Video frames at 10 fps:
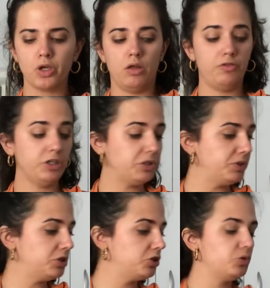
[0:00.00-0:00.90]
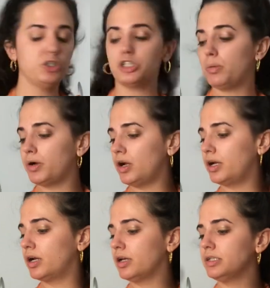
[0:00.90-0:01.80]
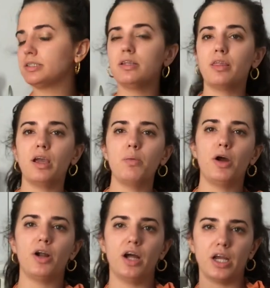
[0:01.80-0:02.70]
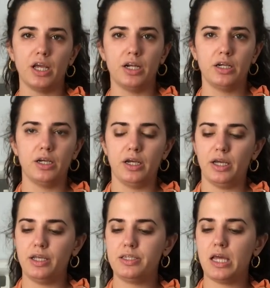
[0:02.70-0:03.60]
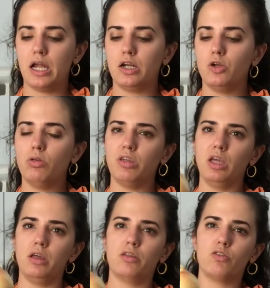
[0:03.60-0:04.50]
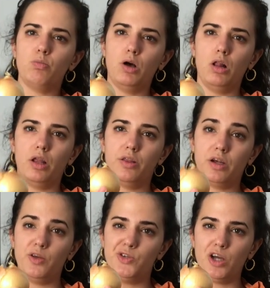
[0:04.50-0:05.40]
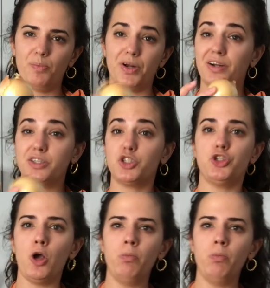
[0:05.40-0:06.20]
the first thing we should do is chop our onion, because the thing about onion is that you think it's small and then you chop it and it's so